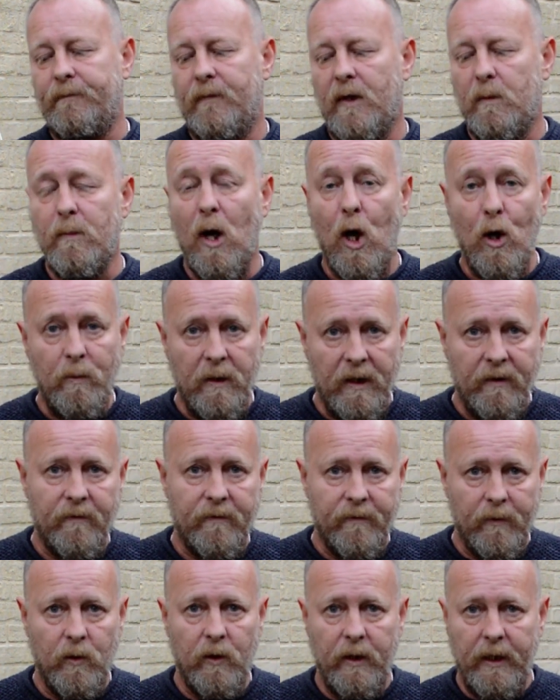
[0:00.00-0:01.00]
moment
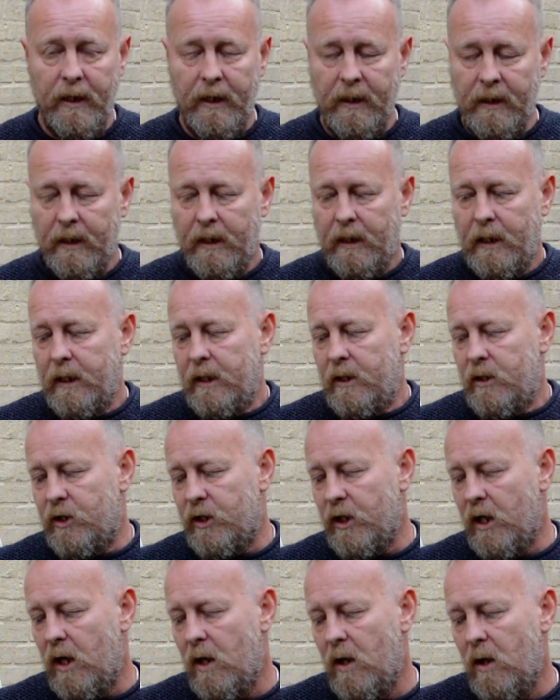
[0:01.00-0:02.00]
for you.
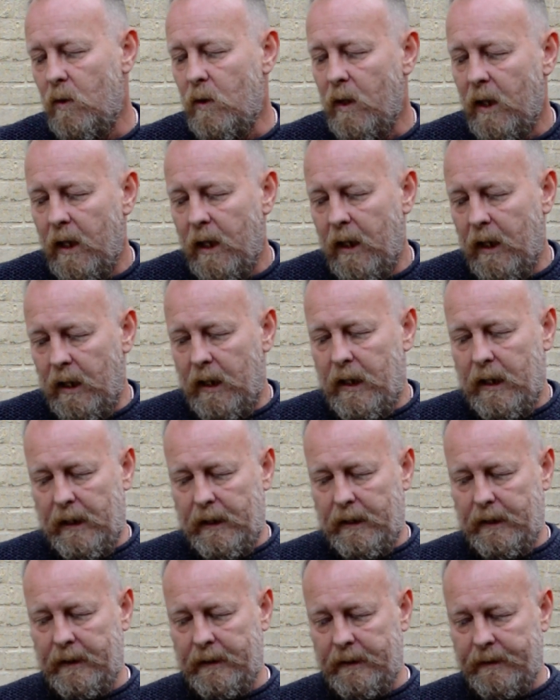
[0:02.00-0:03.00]
So
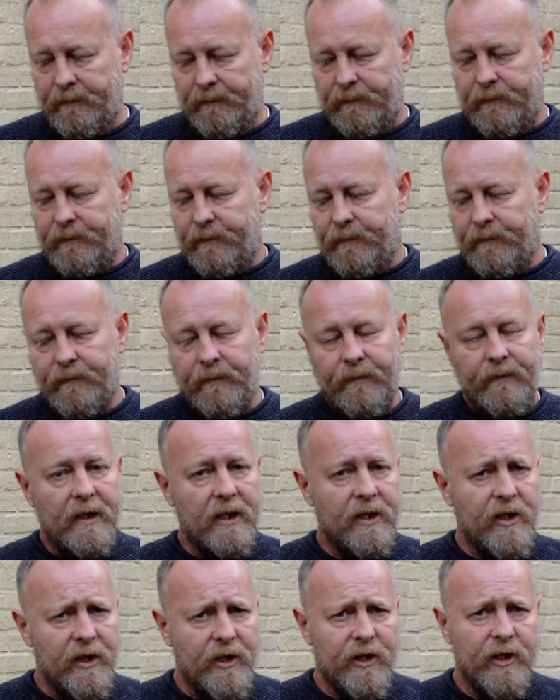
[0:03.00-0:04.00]

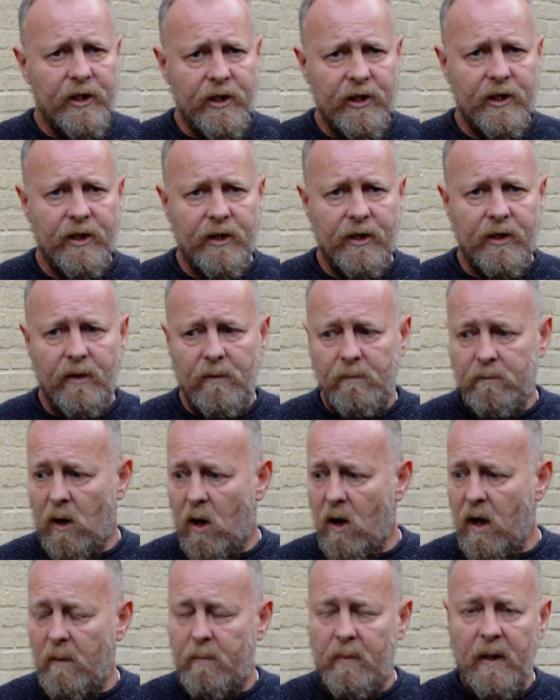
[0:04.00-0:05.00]
this is just
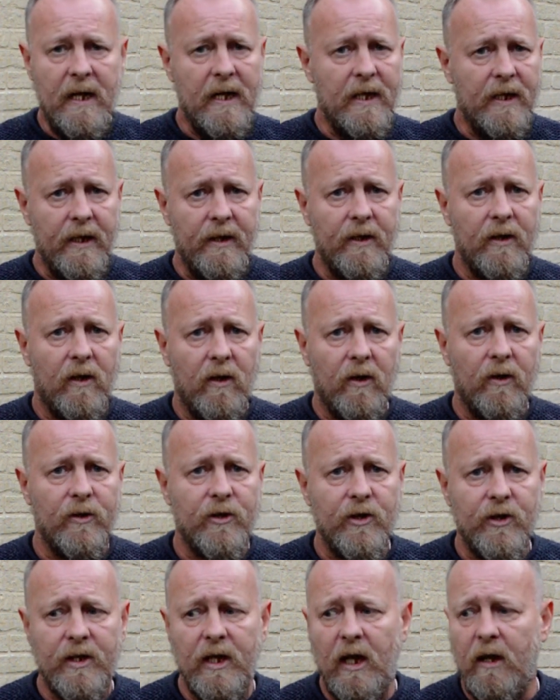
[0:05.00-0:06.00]
my opinion on
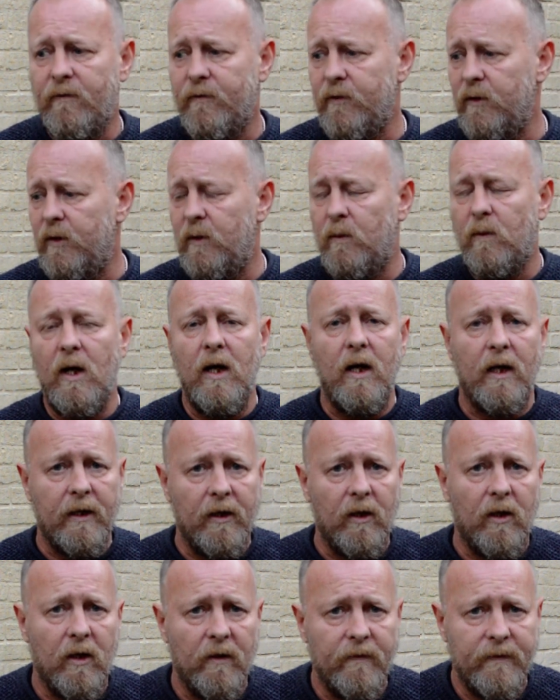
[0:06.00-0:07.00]
stuff through the work
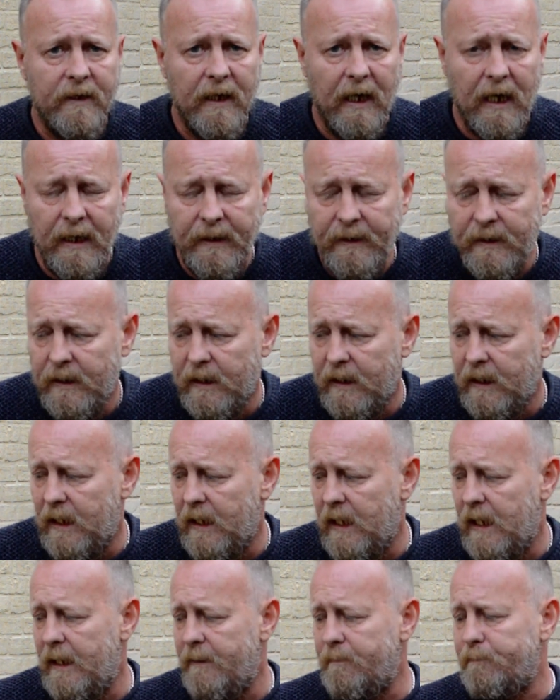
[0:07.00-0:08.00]
that I've
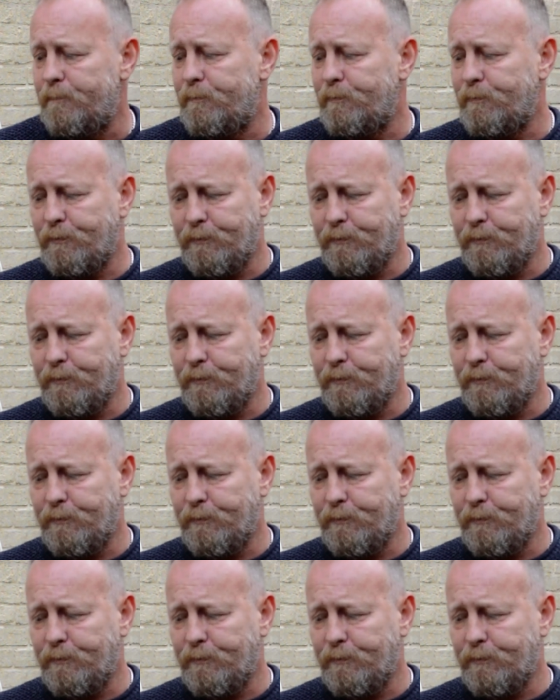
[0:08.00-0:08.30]
done.